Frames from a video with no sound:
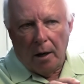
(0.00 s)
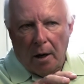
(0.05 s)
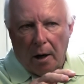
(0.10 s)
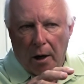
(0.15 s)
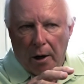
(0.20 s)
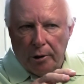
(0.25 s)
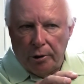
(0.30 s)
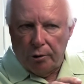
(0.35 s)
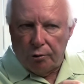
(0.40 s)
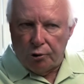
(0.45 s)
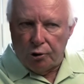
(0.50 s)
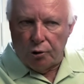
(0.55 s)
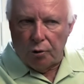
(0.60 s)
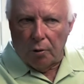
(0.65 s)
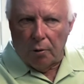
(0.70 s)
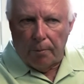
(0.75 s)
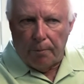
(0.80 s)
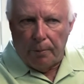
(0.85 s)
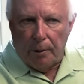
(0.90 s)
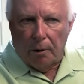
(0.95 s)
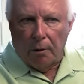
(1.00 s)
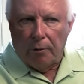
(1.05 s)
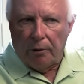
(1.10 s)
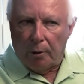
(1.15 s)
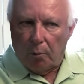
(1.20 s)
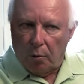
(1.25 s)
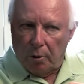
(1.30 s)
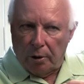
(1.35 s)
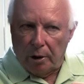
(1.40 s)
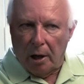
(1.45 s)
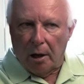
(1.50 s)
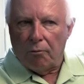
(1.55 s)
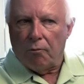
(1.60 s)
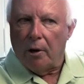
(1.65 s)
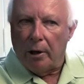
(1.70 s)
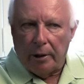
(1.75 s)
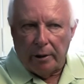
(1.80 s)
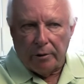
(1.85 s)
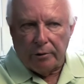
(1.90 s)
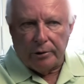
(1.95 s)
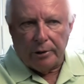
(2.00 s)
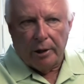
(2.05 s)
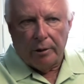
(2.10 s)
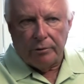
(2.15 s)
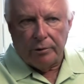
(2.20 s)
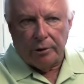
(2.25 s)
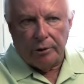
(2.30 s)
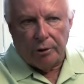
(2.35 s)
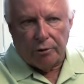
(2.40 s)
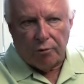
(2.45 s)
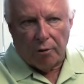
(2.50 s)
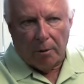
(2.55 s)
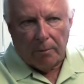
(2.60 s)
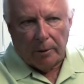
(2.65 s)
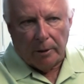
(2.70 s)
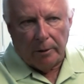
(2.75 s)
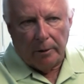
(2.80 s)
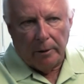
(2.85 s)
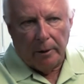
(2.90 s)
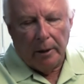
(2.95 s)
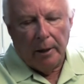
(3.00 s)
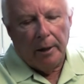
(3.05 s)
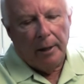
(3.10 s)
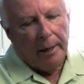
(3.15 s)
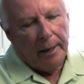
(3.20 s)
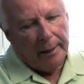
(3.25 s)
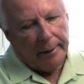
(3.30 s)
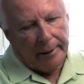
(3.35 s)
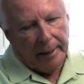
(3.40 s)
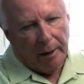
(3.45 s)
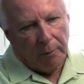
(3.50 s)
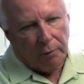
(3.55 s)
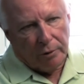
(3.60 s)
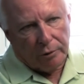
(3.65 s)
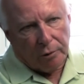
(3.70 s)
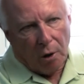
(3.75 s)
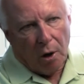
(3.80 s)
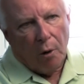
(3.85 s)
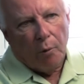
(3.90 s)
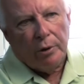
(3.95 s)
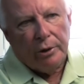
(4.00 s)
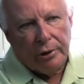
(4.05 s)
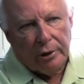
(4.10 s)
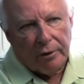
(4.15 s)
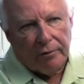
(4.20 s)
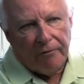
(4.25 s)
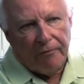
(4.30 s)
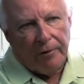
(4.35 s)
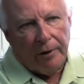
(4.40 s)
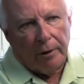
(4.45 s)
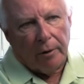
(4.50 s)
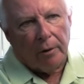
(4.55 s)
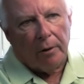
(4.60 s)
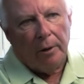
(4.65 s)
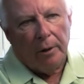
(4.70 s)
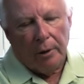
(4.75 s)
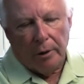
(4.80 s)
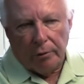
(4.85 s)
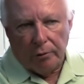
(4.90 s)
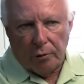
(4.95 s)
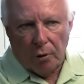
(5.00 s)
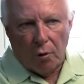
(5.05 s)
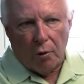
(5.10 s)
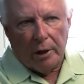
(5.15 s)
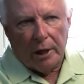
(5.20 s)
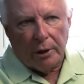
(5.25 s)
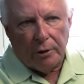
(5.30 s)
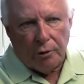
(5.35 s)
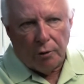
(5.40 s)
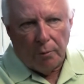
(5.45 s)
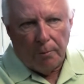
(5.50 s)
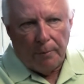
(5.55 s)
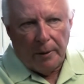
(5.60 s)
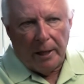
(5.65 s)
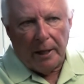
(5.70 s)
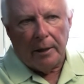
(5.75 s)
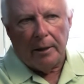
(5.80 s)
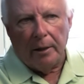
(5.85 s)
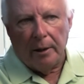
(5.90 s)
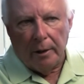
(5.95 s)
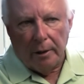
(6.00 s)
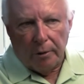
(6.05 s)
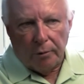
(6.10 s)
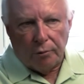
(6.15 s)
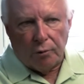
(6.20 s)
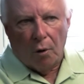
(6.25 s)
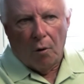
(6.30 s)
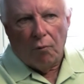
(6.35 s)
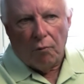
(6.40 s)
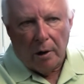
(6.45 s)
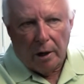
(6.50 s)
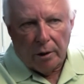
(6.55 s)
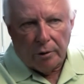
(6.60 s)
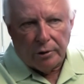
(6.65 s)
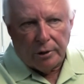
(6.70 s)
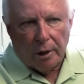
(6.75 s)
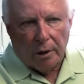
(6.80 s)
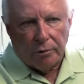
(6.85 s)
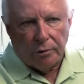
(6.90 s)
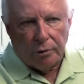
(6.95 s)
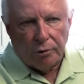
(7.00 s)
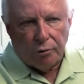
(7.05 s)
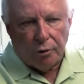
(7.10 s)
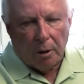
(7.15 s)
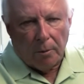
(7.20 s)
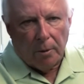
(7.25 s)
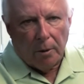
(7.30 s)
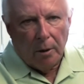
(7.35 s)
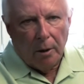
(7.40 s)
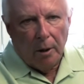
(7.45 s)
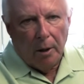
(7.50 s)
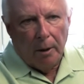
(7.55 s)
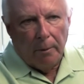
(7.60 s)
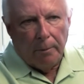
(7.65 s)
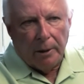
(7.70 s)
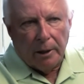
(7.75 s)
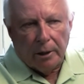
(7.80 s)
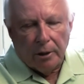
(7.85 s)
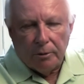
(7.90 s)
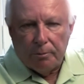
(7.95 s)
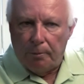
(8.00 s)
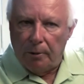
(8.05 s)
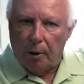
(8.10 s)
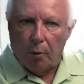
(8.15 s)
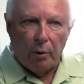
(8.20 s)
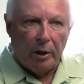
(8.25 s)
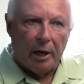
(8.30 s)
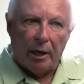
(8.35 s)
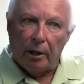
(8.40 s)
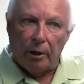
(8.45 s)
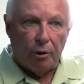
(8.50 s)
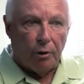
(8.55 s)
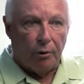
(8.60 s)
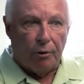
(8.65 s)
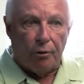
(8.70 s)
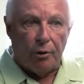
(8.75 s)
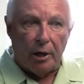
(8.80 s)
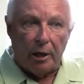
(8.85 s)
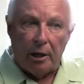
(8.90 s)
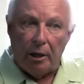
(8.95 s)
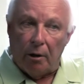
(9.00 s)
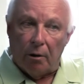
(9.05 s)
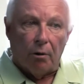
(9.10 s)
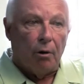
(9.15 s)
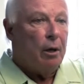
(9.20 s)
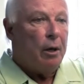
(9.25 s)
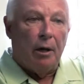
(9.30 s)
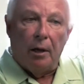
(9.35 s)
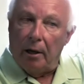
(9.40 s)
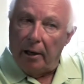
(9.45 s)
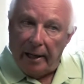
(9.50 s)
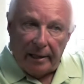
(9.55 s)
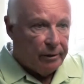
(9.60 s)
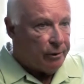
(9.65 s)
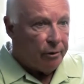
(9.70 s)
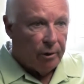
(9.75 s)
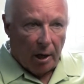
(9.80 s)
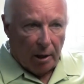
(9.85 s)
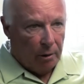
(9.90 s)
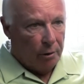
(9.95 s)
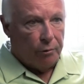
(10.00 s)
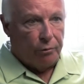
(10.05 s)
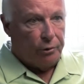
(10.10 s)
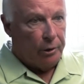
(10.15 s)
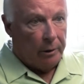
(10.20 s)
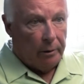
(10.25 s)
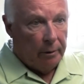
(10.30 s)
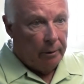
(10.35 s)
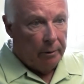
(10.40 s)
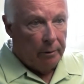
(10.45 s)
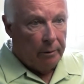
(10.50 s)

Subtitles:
are you sure, Bill, that we're not running ourselves into trouble? And that was always his fear. Don't get too big. Don't run ourselves into trouble, because, Bill, we got a good thing here. Let's not lose it.